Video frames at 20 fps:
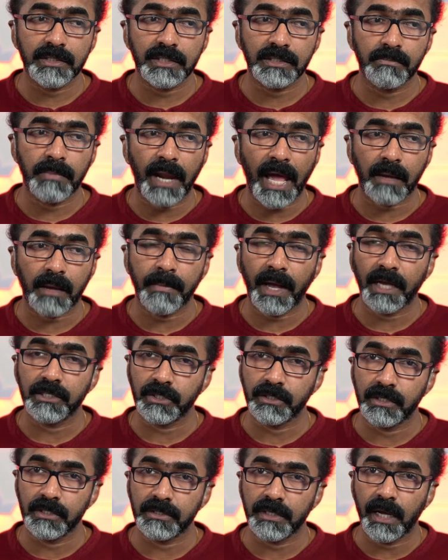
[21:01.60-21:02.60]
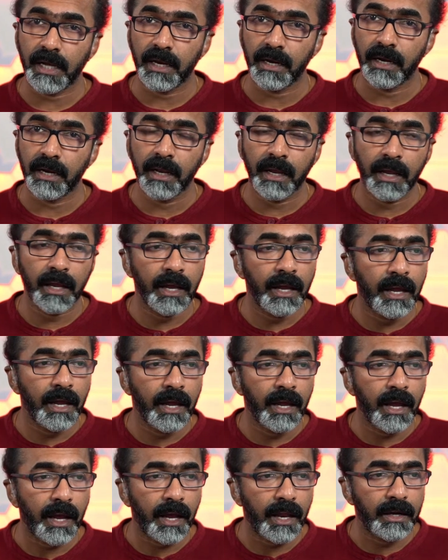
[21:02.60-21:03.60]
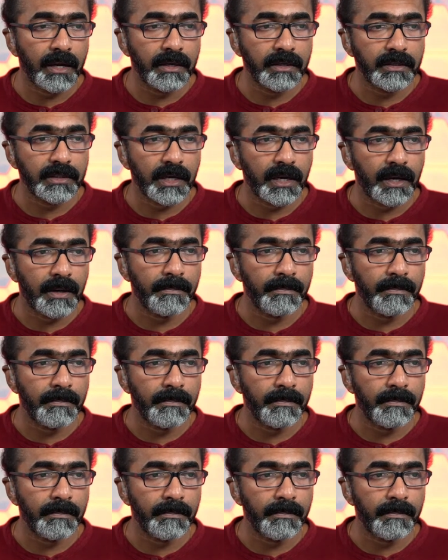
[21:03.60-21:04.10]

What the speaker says: says Blackmagic design. And